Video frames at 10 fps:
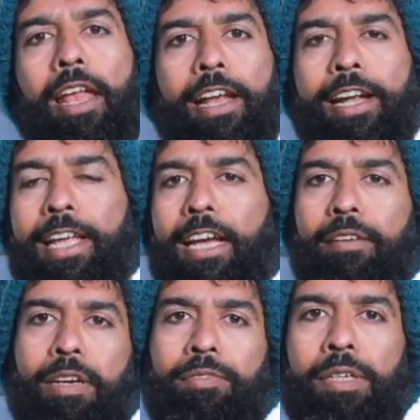In
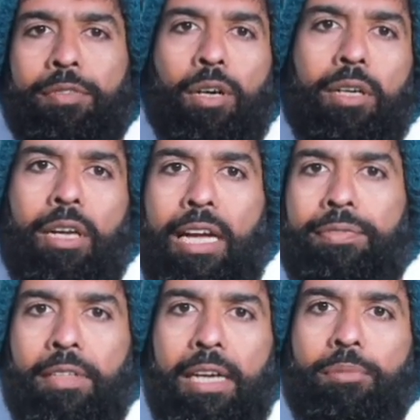India, where we have got
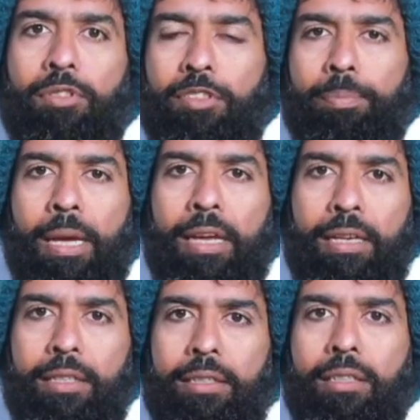lifetimes to
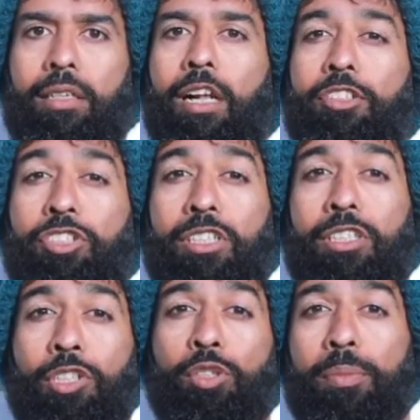spare, the
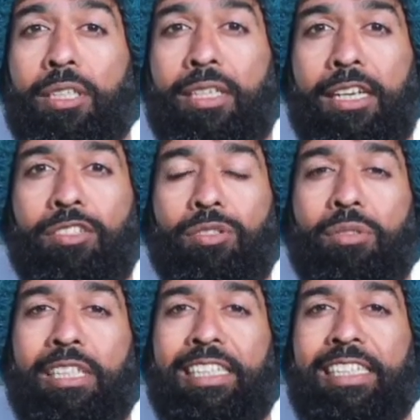cultural humor tends
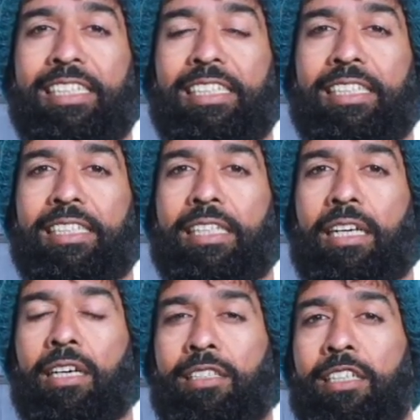to lean
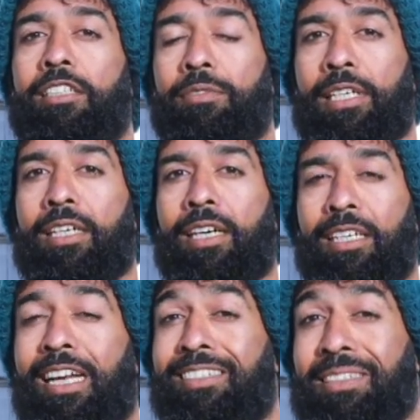the other way,
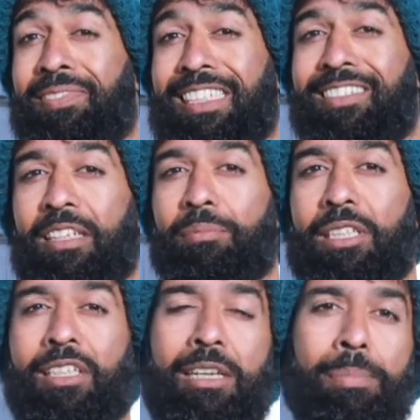and that reveals
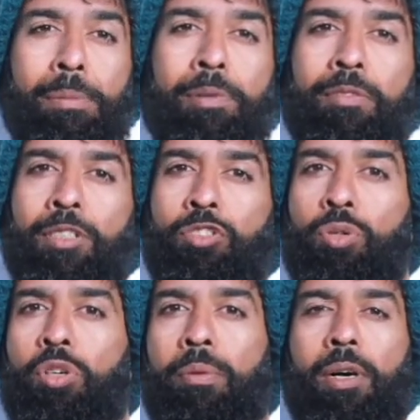something. Like, people will
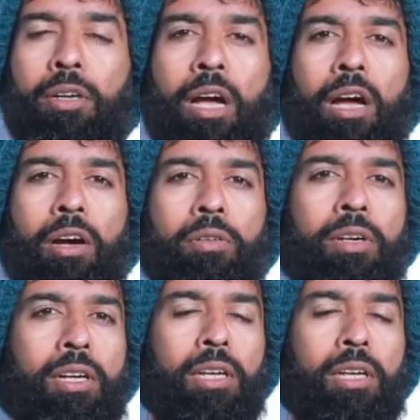joke about how,